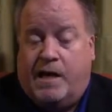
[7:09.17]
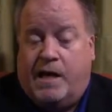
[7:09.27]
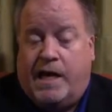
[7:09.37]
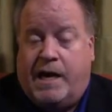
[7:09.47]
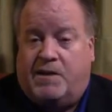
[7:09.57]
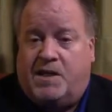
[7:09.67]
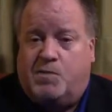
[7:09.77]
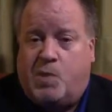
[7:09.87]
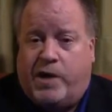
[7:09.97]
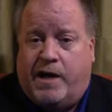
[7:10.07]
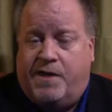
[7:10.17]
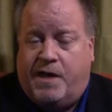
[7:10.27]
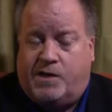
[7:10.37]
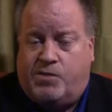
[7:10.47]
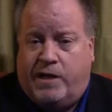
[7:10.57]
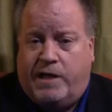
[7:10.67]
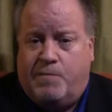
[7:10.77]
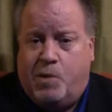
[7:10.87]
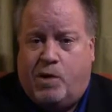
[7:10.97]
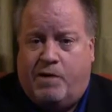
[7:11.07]
Now, at this point, I think it's really
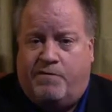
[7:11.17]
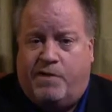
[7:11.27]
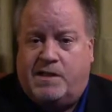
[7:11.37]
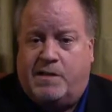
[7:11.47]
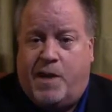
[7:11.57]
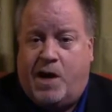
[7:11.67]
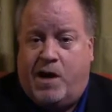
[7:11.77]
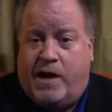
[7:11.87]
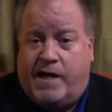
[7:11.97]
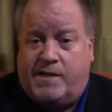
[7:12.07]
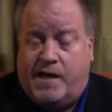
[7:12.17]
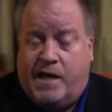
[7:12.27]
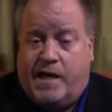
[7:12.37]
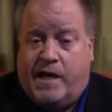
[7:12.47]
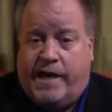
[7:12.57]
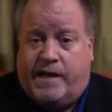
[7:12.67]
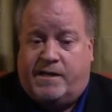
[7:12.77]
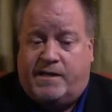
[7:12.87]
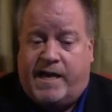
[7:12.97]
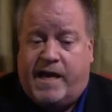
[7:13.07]
important for us to be honest and to
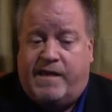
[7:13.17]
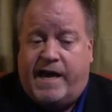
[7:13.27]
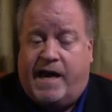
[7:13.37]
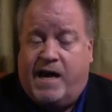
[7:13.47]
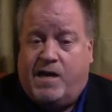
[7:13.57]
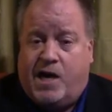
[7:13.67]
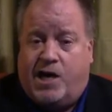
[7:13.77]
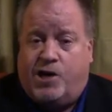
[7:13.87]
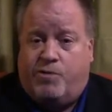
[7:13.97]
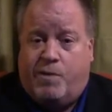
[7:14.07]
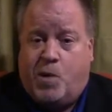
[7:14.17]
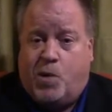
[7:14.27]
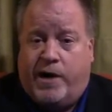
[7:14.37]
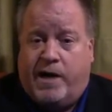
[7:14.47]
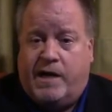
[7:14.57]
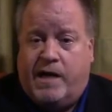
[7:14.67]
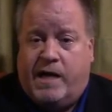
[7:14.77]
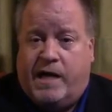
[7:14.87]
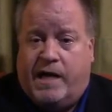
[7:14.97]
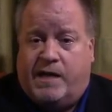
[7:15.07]
say that underreporting
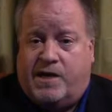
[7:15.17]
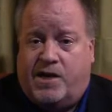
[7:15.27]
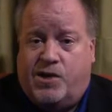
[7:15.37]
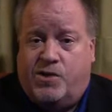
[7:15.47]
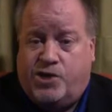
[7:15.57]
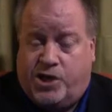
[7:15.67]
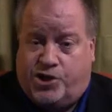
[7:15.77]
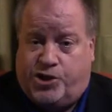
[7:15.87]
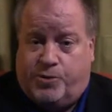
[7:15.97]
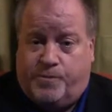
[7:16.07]
is a huge issue.